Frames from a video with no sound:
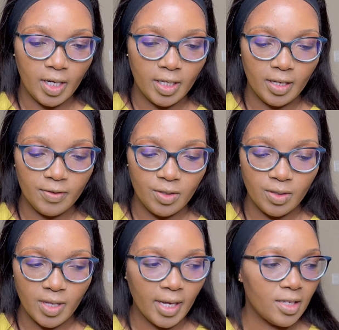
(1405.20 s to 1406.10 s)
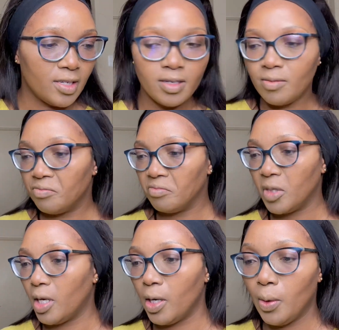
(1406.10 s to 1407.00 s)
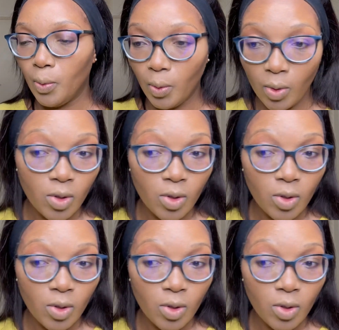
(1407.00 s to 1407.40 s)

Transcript: gives you that glow.